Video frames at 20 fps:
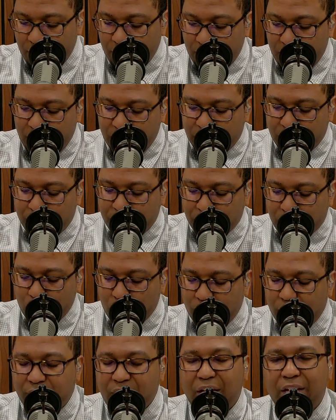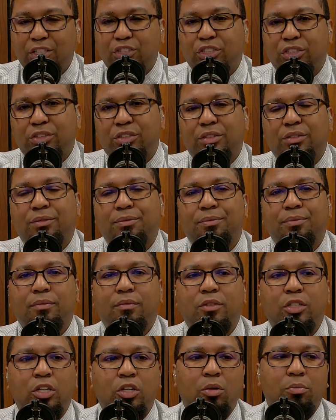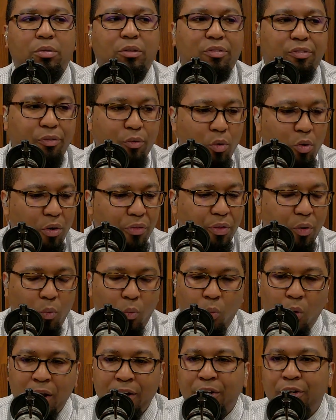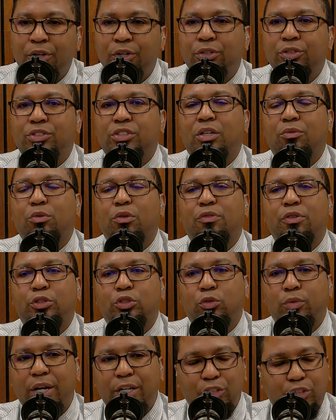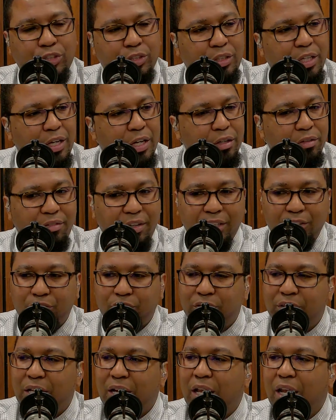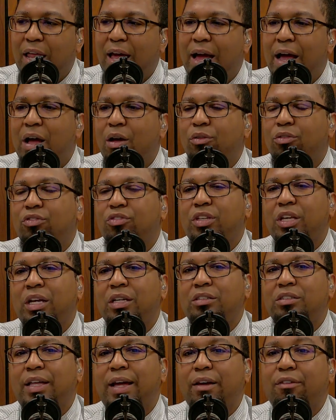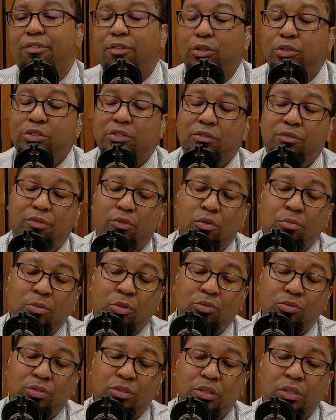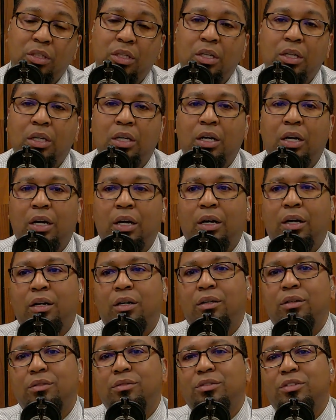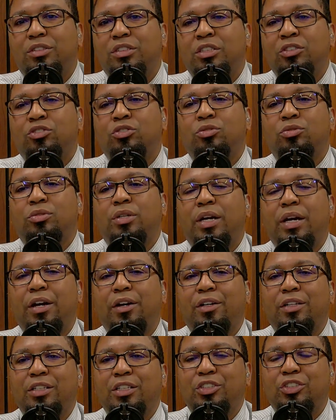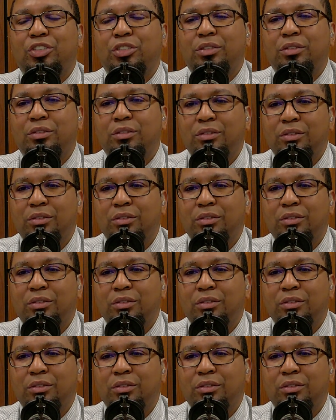is a preservative agent. You know, before the wonders of refrigeration, the innovation that allows things like, first and foremost, uh, central air condition